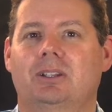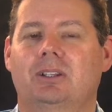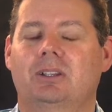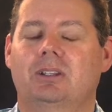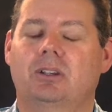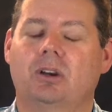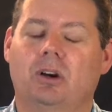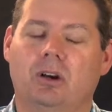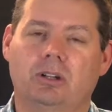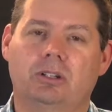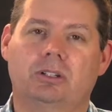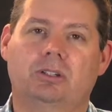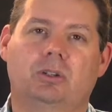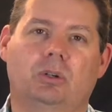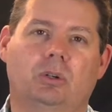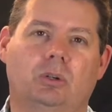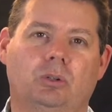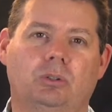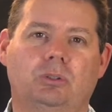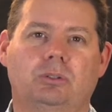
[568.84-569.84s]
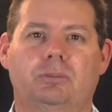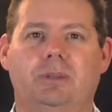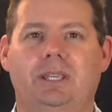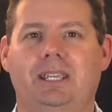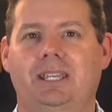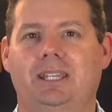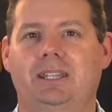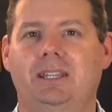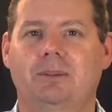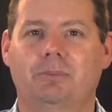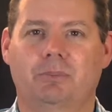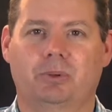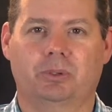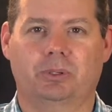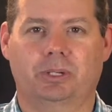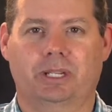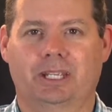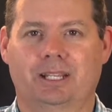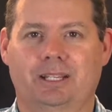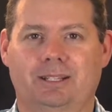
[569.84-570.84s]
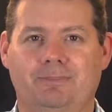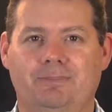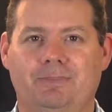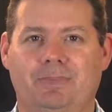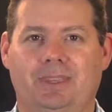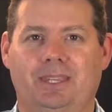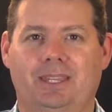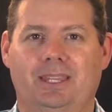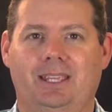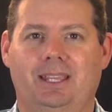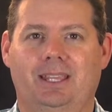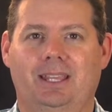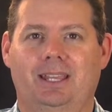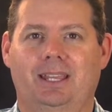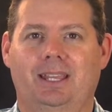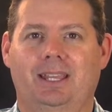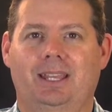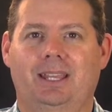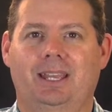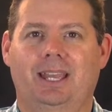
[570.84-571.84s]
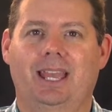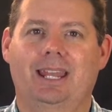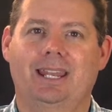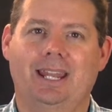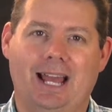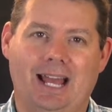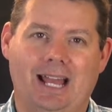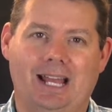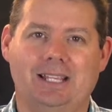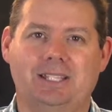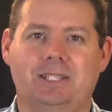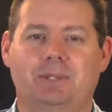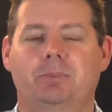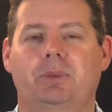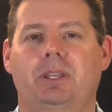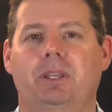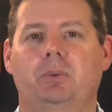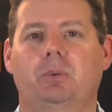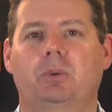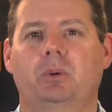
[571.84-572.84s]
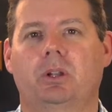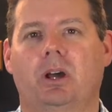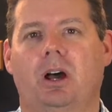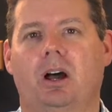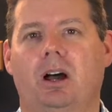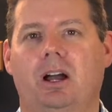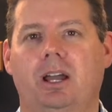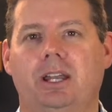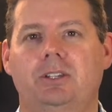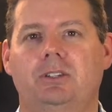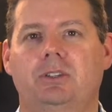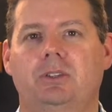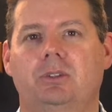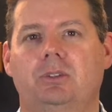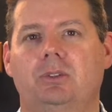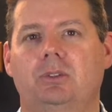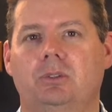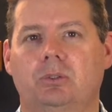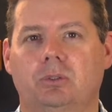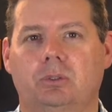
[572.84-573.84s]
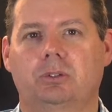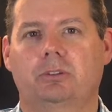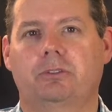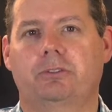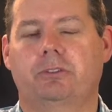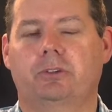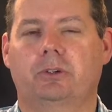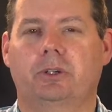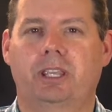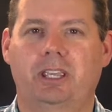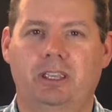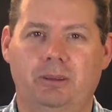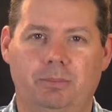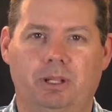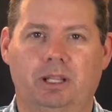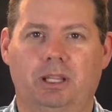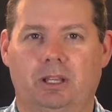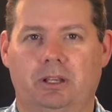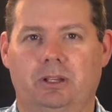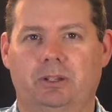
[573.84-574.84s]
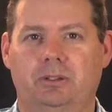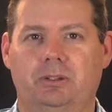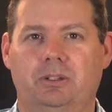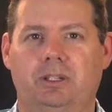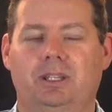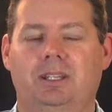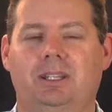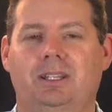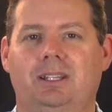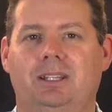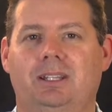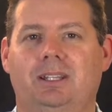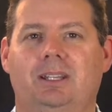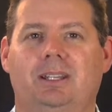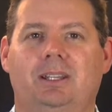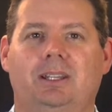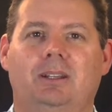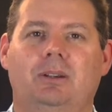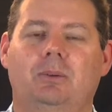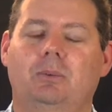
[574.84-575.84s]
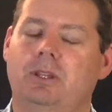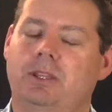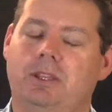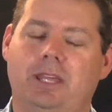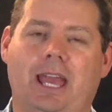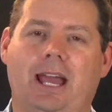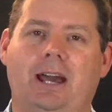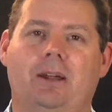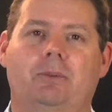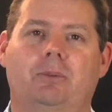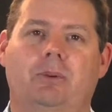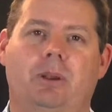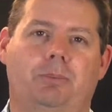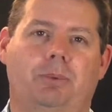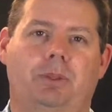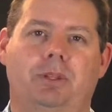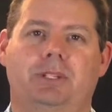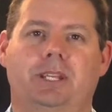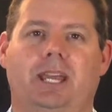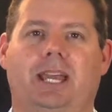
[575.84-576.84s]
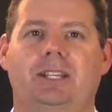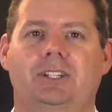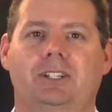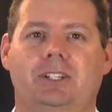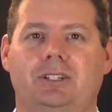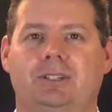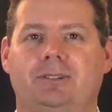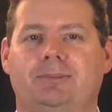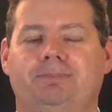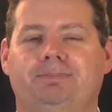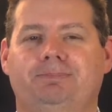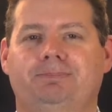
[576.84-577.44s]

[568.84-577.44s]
"God called me in the morning and asked me, would I do good for him alone without reputation?"